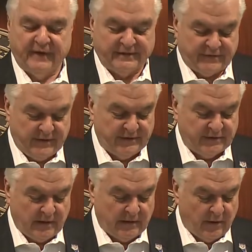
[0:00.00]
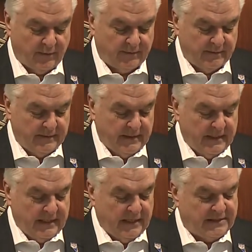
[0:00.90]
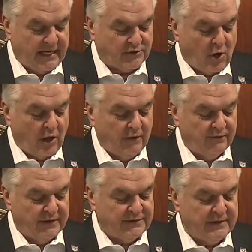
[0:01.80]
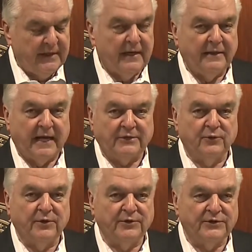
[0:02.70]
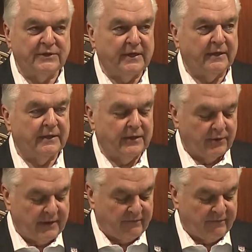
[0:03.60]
fix this alone. It takes all of us, and that's what you're seeing here in